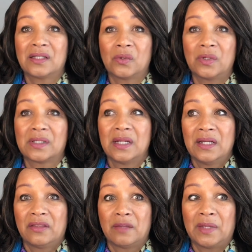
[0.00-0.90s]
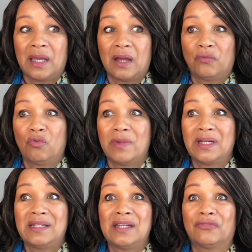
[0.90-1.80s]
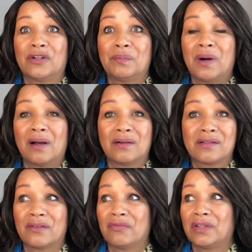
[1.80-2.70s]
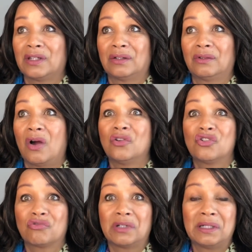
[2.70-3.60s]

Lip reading: So they may have women in different parts of the country,